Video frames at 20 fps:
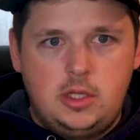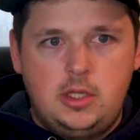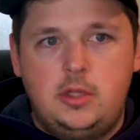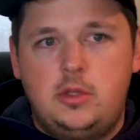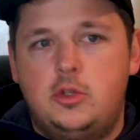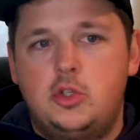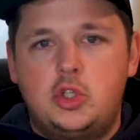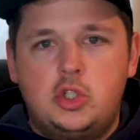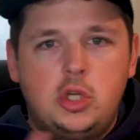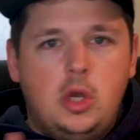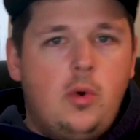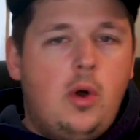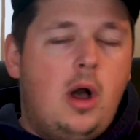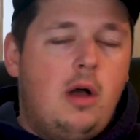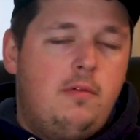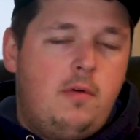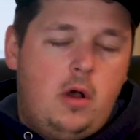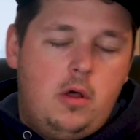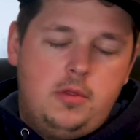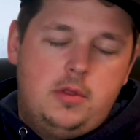And then they'll show
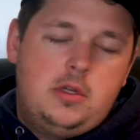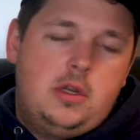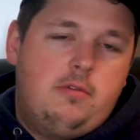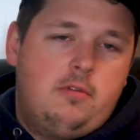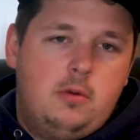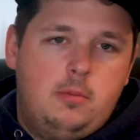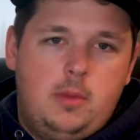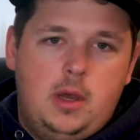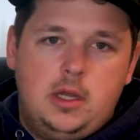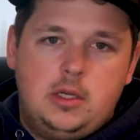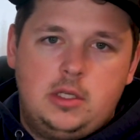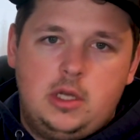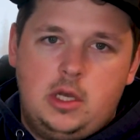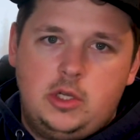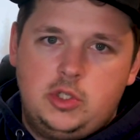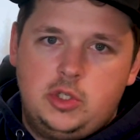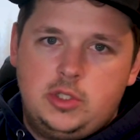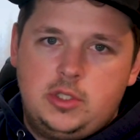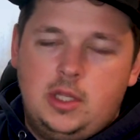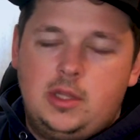off all the different
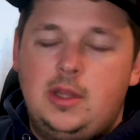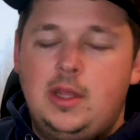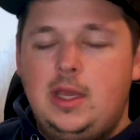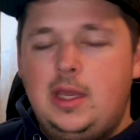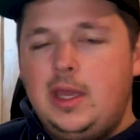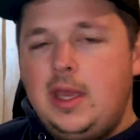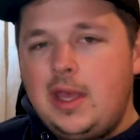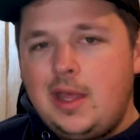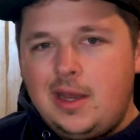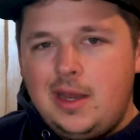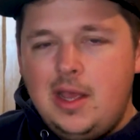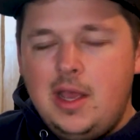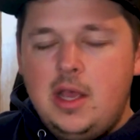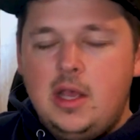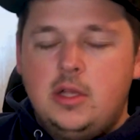montages that they get